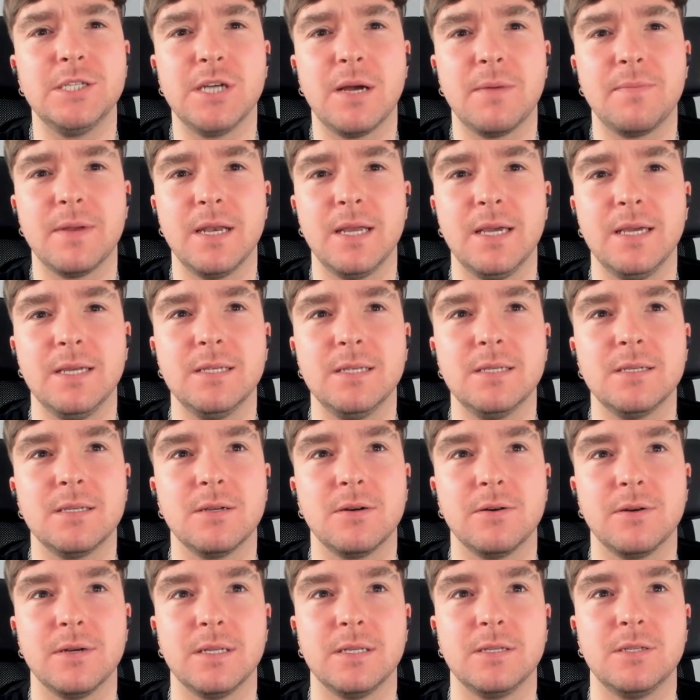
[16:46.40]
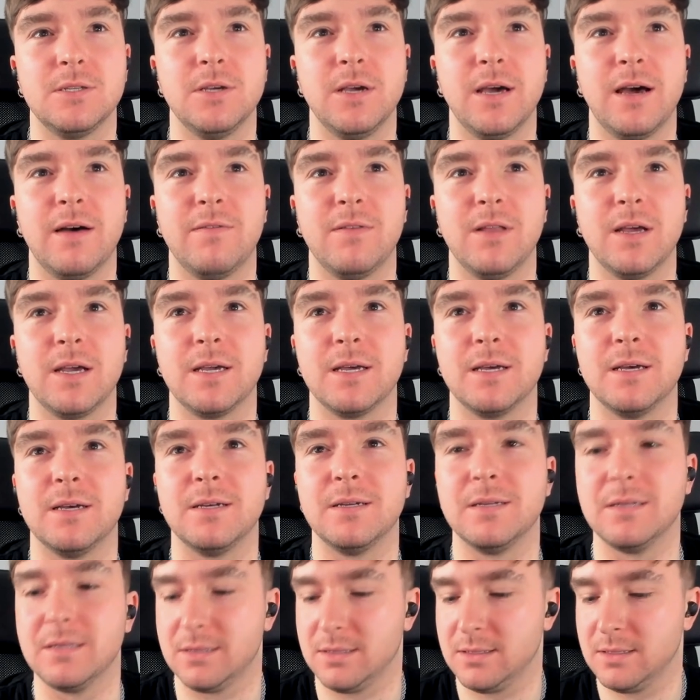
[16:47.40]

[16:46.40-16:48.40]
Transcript: Japanese or do you have like a